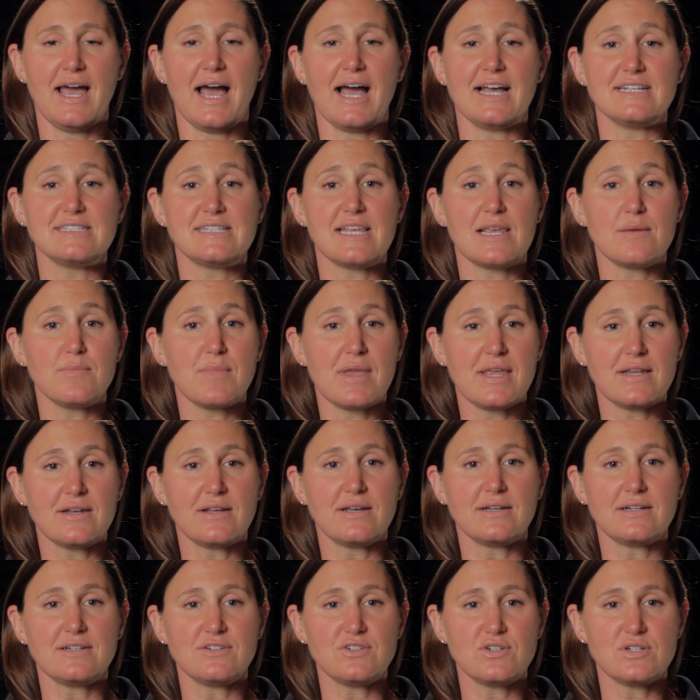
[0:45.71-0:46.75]
as they may
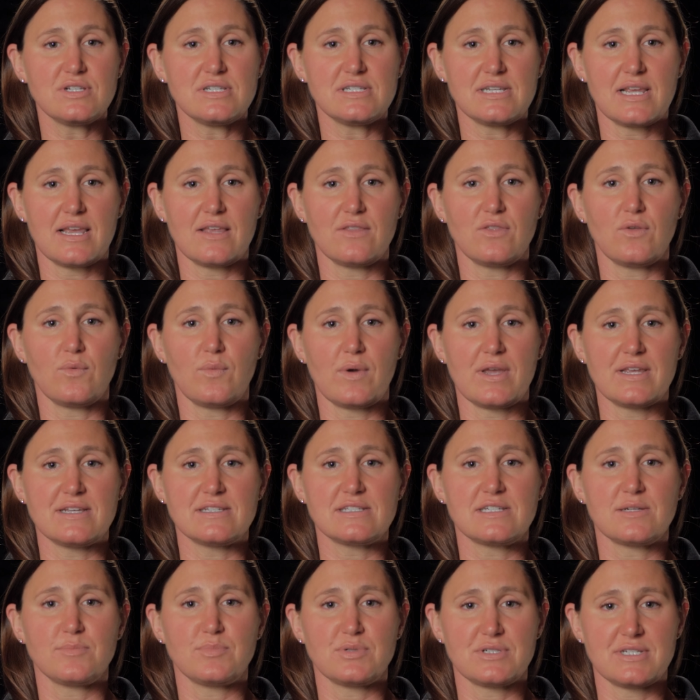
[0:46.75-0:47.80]
not understand the ways
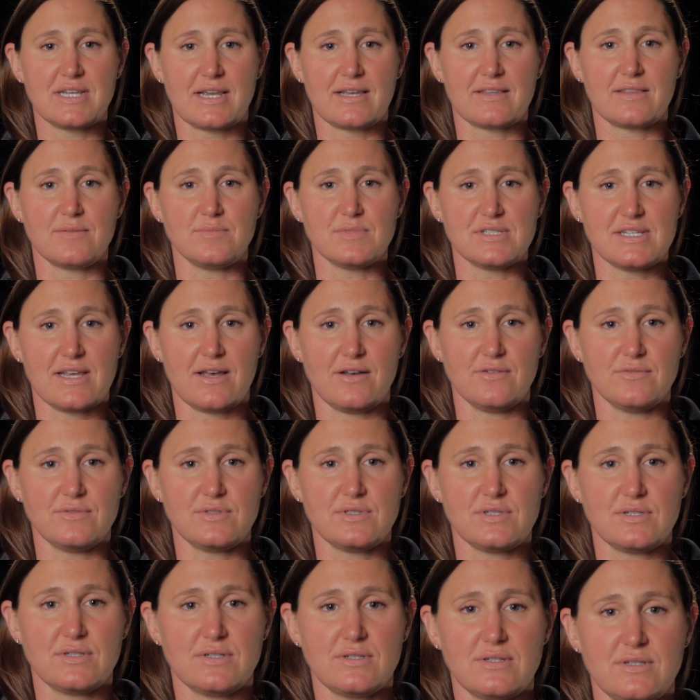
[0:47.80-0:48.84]
to protect
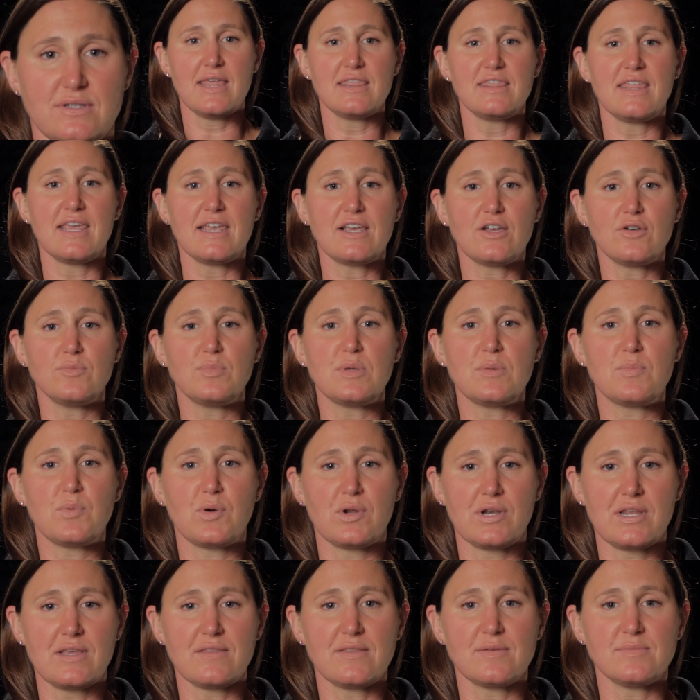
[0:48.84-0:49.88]
themselves. They could be
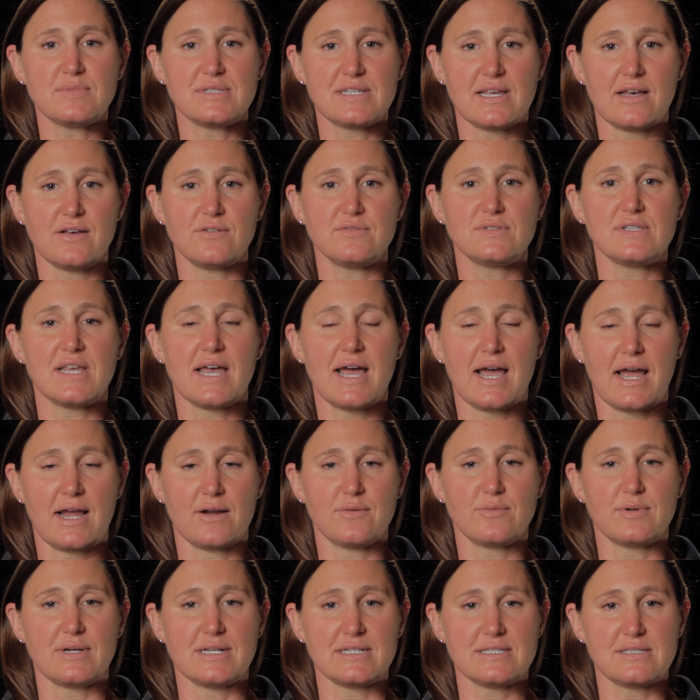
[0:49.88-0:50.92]
putting themselves at
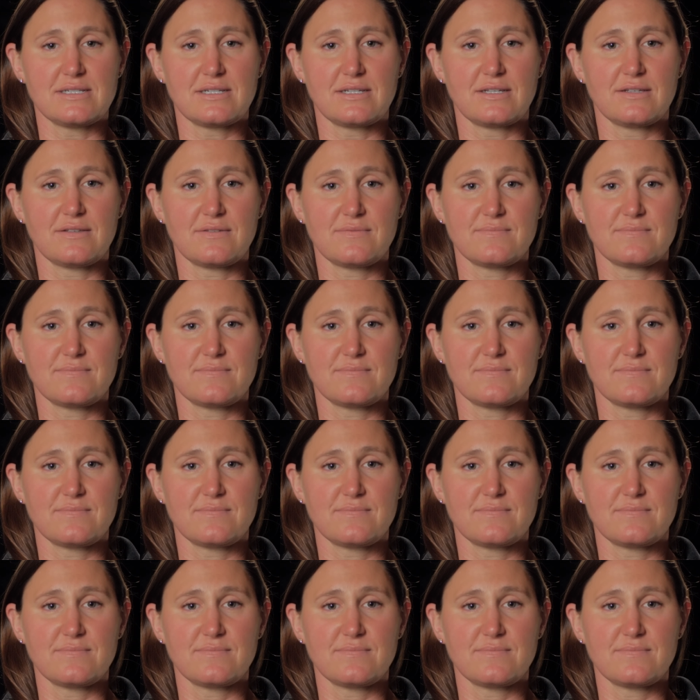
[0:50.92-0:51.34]
risk.